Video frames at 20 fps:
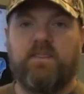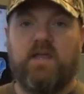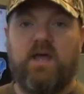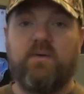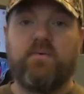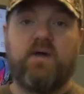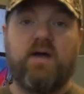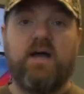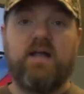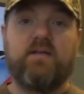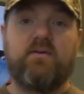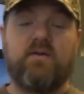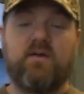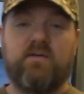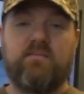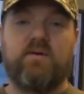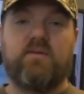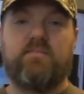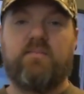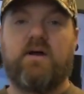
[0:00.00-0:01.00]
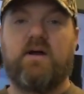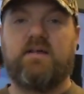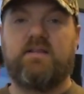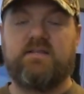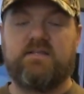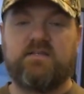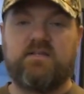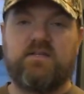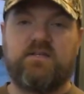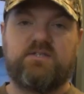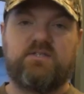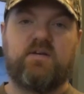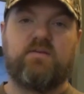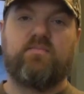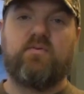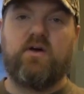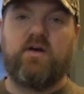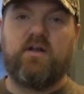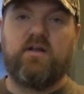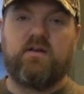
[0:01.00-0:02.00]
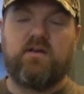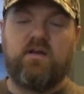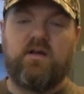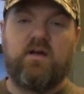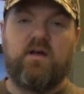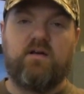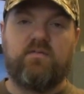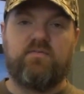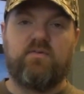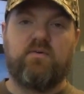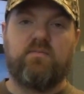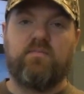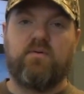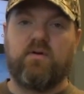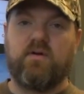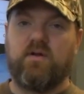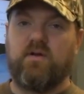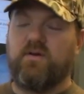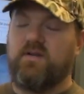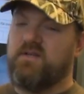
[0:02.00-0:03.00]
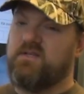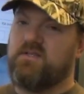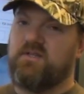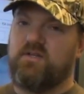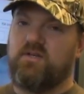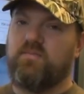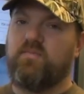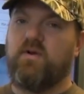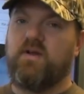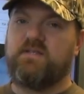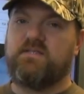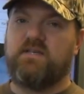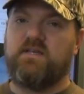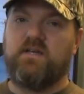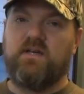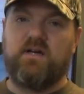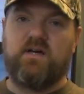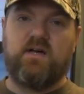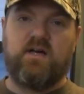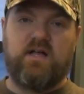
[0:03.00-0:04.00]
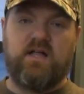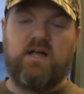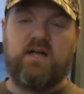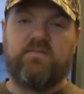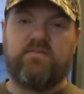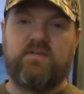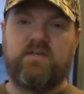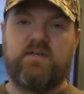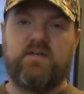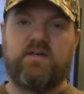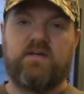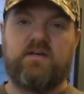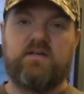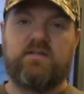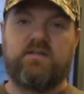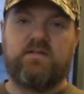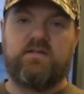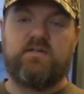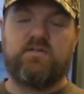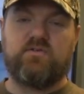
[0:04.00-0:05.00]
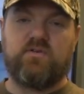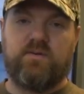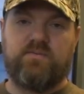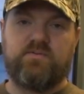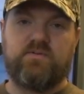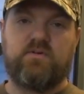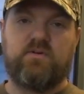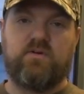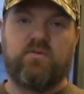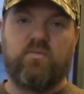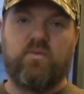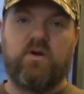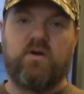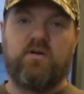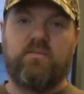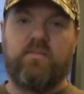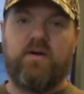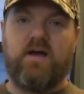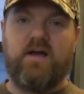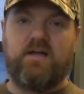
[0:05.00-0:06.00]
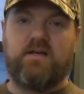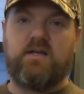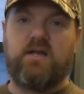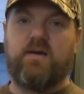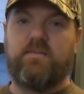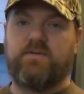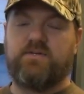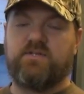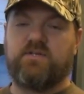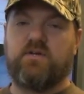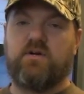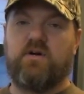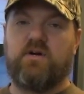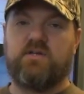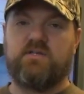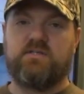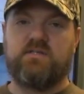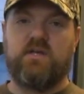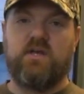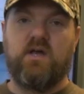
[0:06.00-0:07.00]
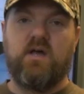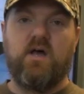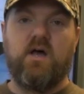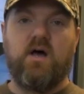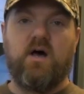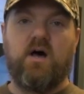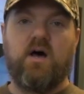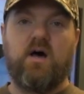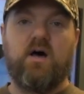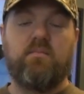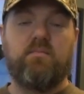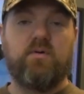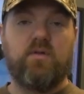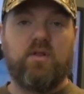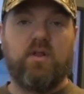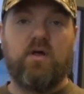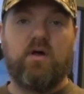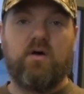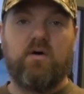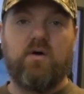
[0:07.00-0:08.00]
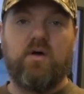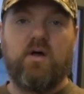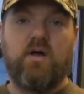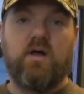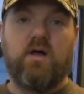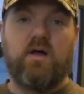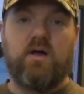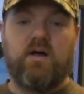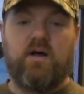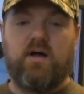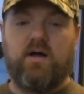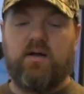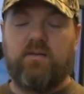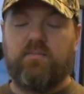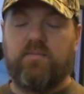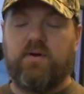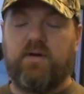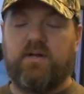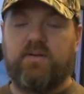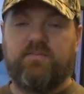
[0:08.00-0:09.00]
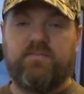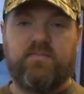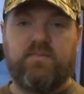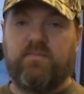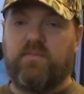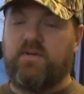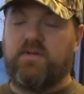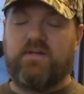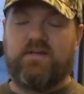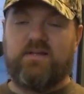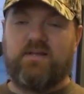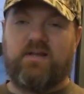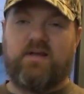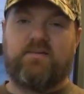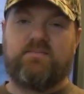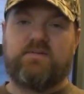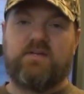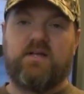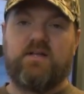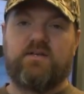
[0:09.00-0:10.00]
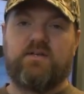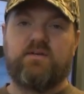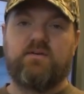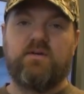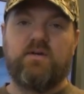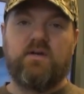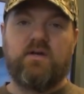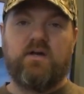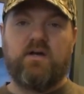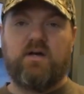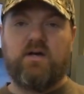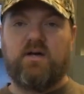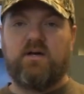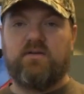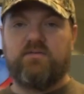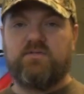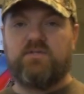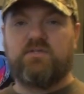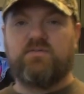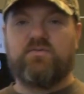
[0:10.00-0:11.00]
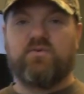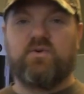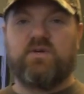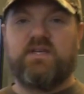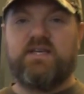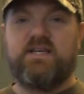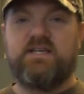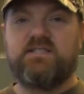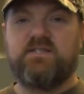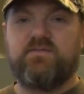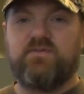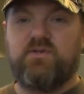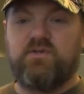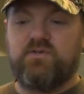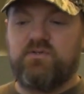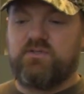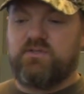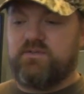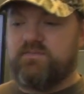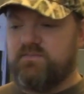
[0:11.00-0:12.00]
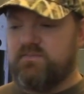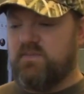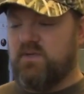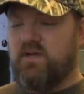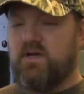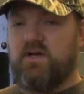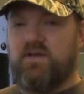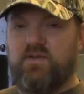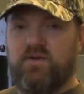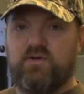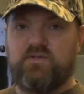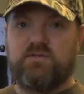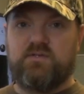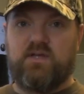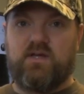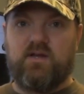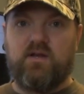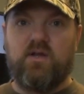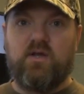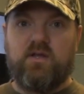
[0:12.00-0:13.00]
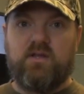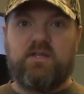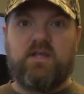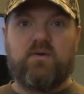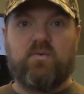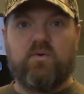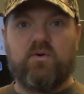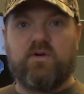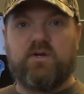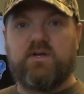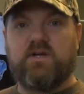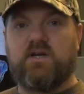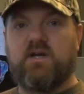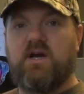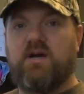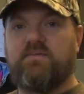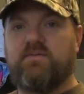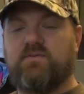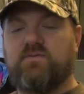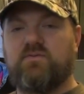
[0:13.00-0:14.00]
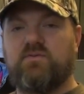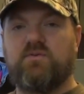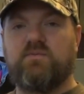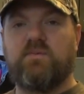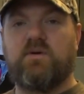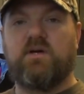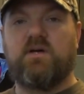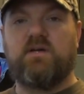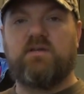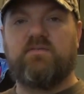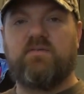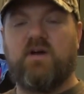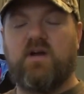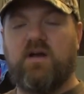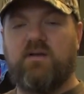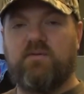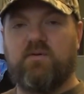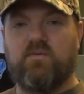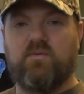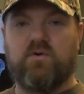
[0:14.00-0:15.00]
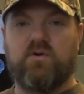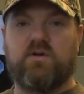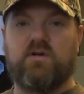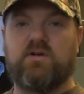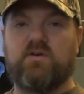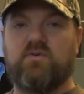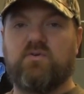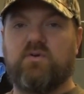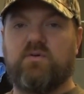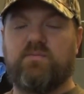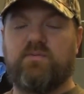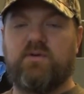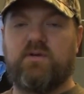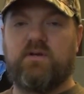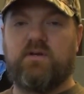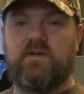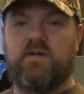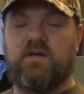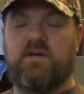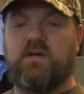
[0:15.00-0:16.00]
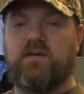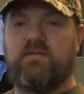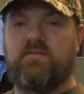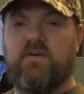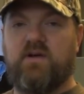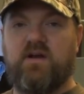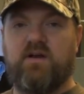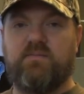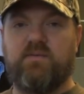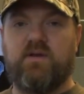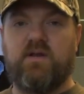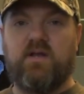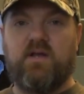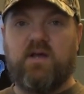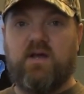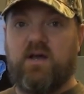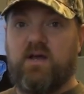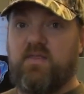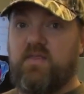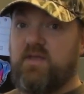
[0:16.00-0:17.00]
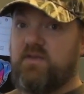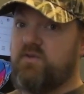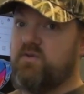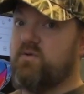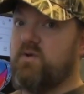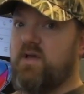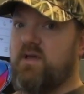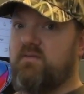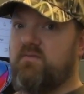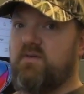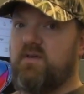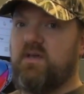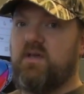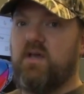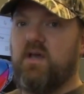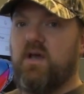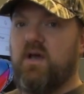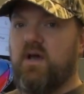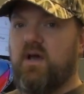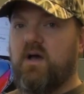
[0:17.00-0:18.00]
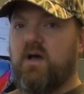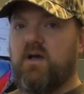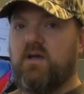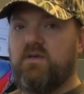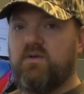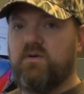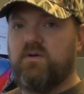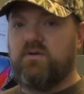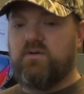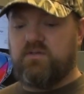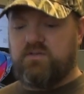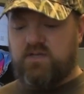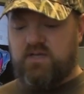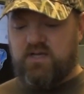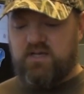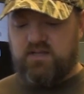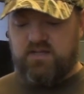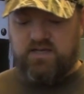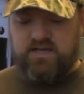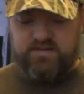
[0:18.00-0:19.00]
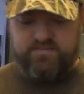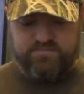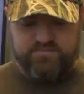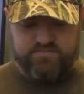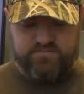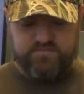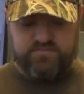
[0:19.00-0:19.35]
I would highly recommend buying this ClickShare product uh, from Barco. It is a little pricey. Uh, I'll have the uh, the description on where to buy it and how much it costs uh, below. Uh, but but I'm telling you, just for ease of use, those that, that work in a conference room environment, work in a corporate environment, that do AV, you understand that